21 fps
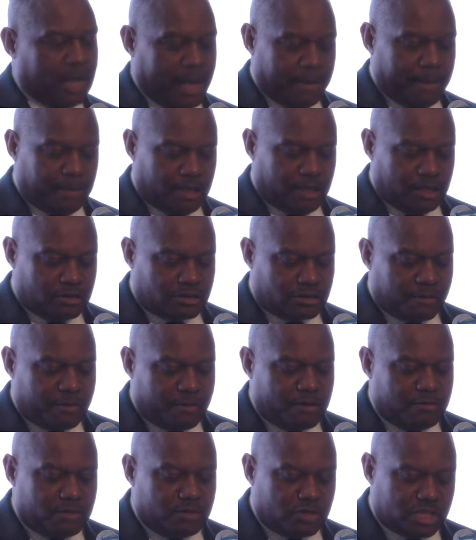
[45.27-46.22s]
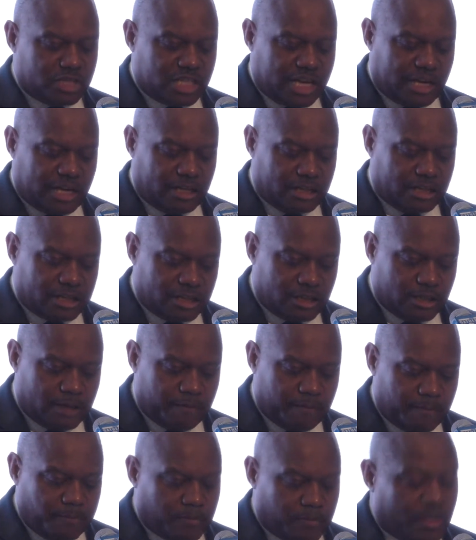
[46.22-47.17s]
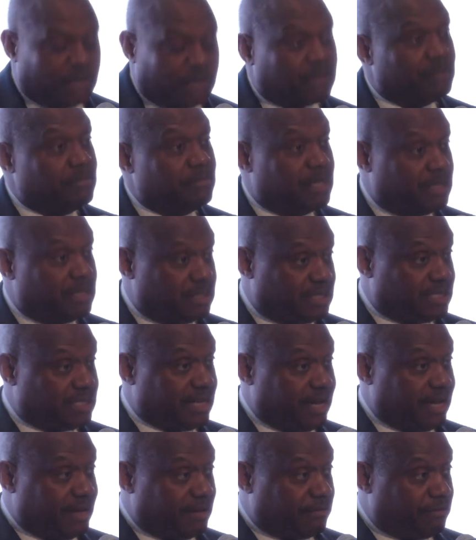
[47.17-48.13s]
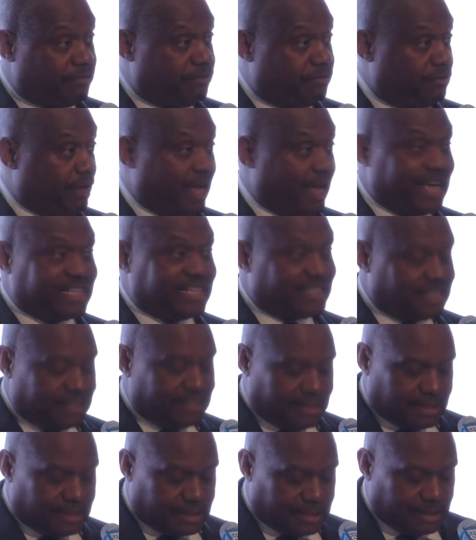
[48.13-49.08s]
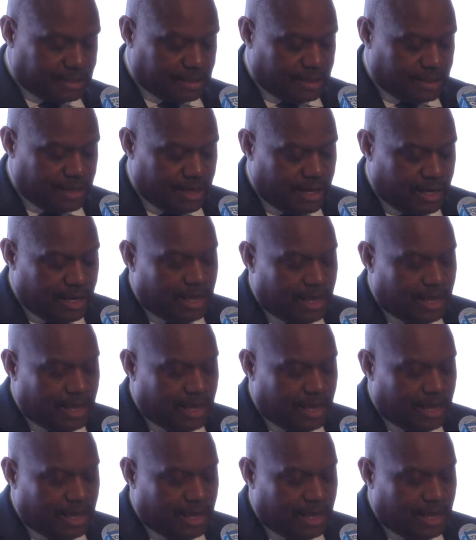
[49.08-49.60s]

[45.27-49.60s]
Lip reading: I believe, some of the most talented and committed staff at CDC.